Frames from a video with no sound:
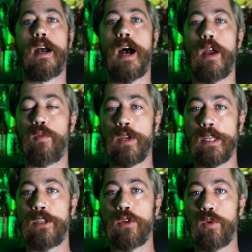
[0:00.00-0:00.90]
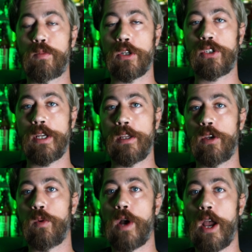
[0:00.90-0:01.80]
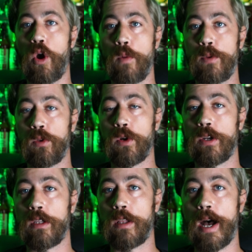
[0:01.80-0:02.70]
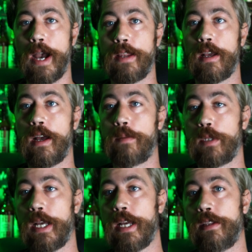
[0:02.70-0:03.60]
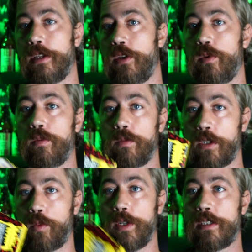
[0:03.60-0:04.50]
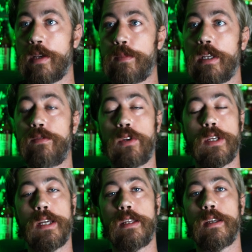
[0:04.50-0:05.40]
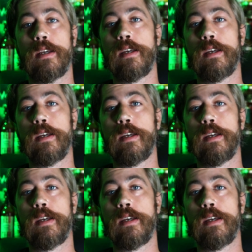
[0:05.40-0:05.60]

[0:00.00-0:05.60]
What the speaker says: I really do appreciate you. I hope you learned a lot. I'm glad that you could win something if you did.